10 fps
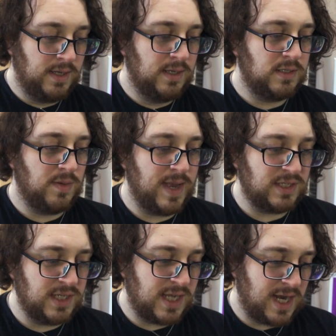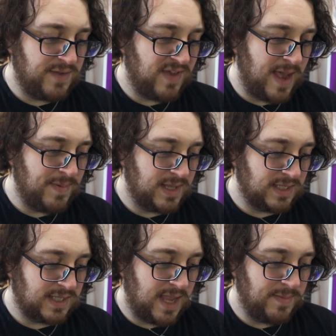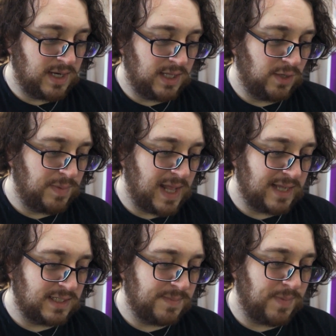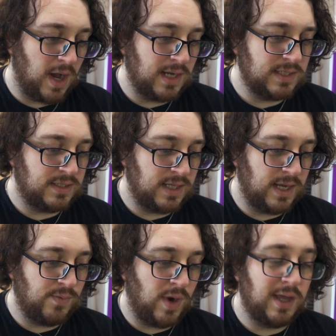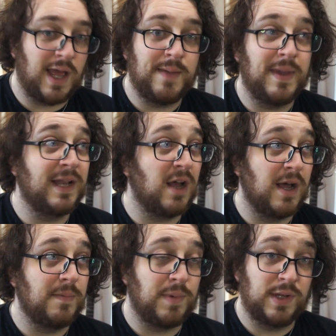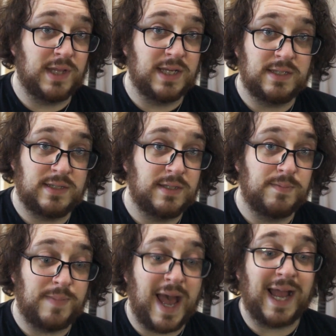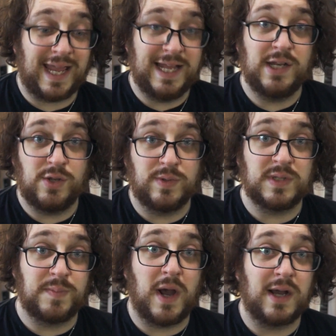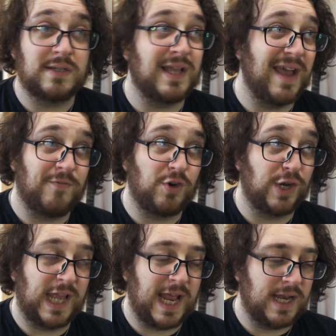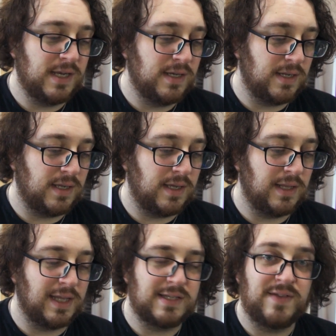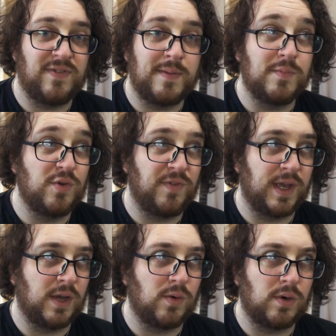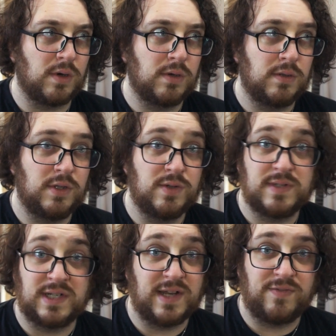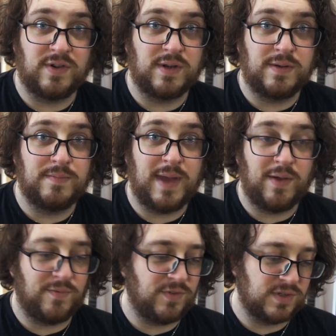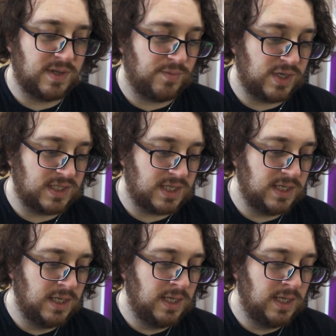So I'm actually kind of happy this came in a little plastic box, and while I may not put this back into its box ever again, unless if I'm moving or use a different mount for some reason,